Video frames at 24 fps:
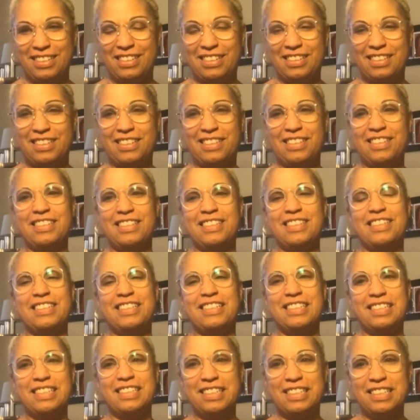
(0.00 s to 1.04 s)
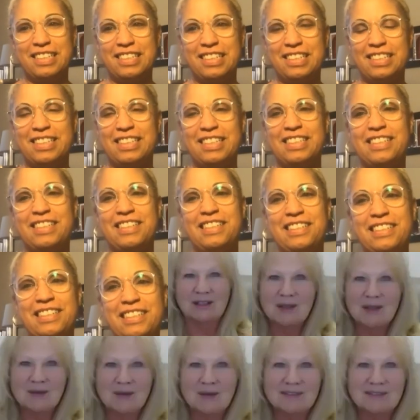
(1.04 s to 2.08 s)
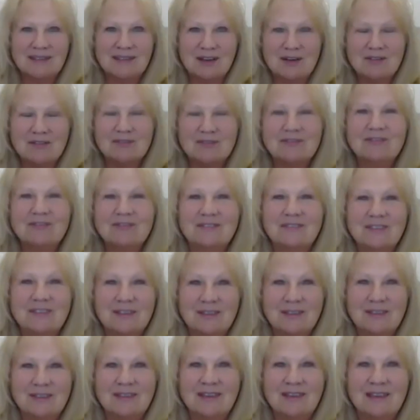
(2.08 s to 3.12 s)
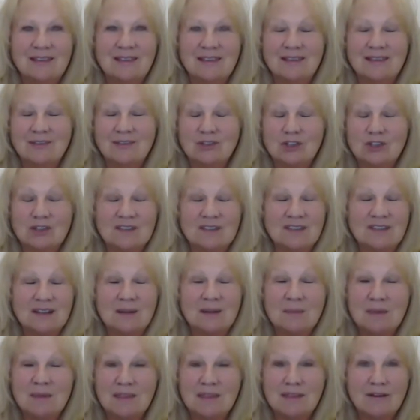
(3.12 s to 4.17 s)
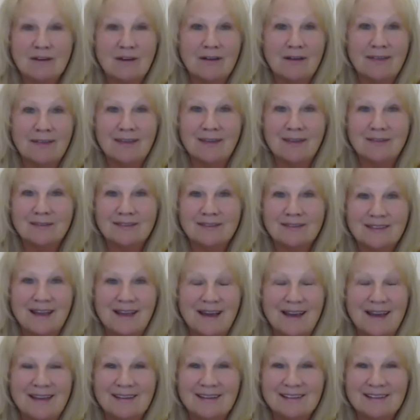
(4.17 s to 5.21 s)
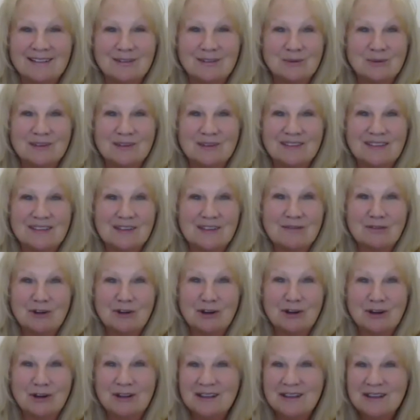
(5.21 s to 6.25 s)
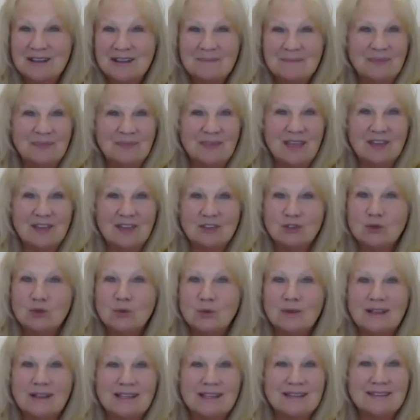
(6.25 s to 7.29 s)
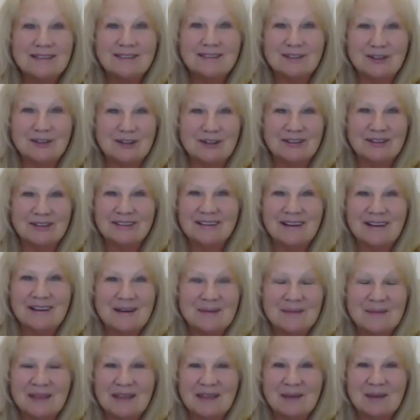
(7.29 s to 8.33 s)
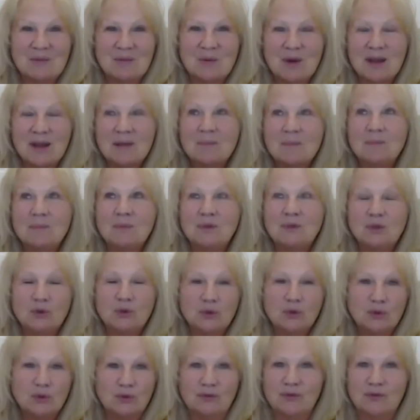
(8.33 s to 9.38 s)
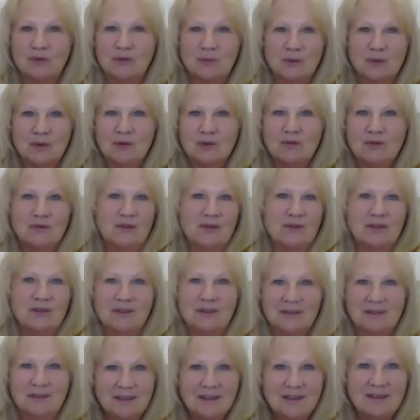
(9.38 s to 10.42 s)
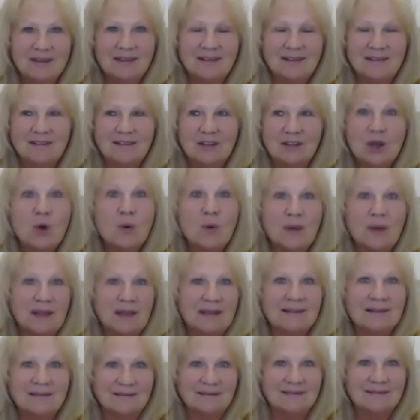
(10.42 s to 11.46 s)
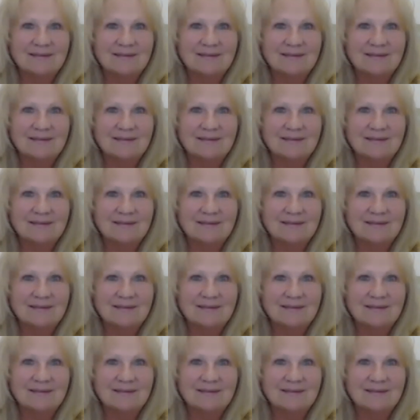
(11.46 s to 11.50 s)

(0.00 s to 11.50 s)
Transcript: you're not doing that by yourself, and then she's going to be there on the other side to receive her as you receive her. I'm like, what a beautiful, beautiful knowing.